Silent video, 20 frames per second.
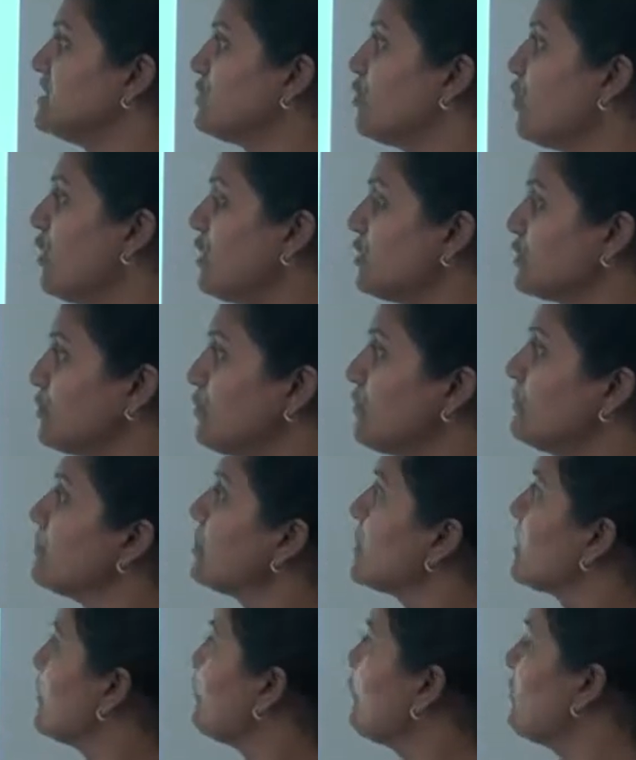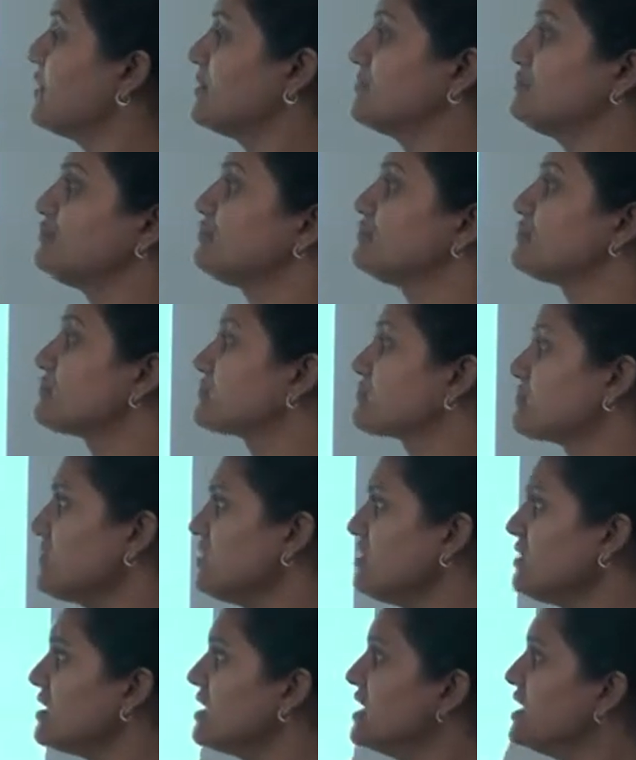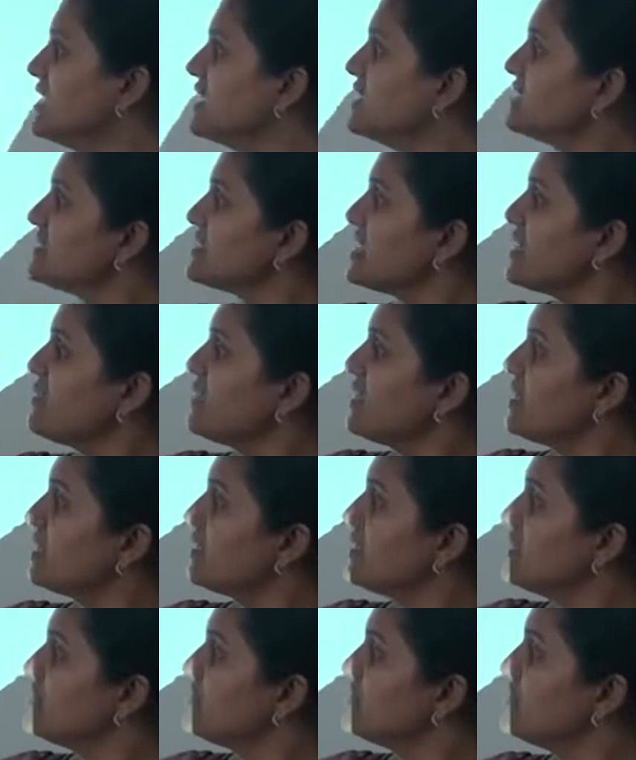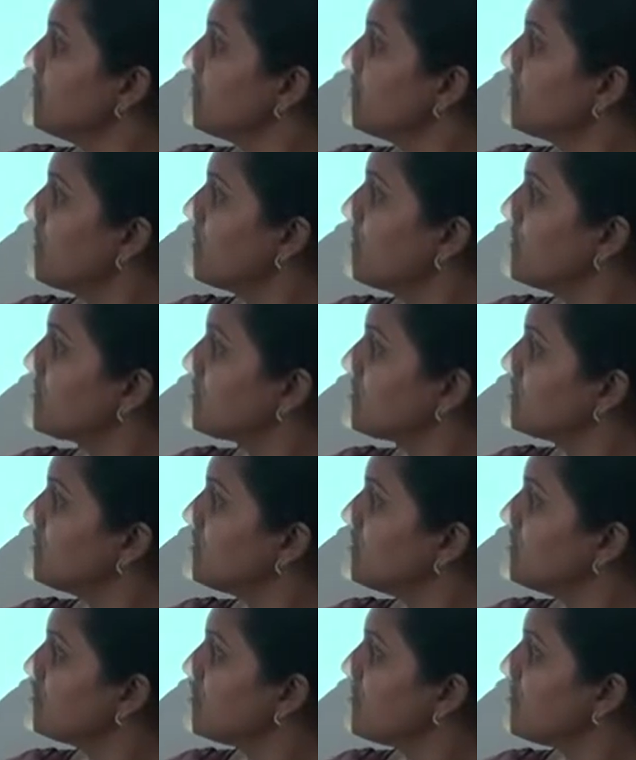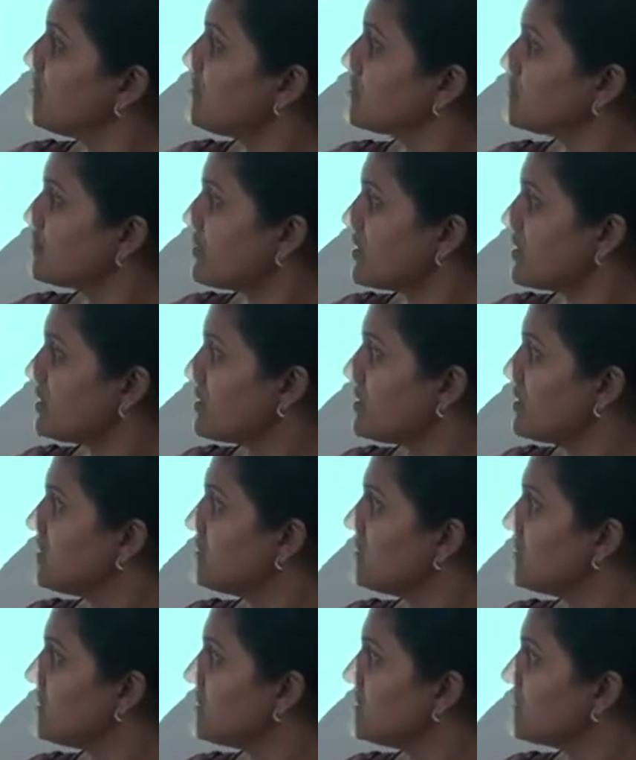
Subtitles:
equal to 1. Same here, 0 plus 1, that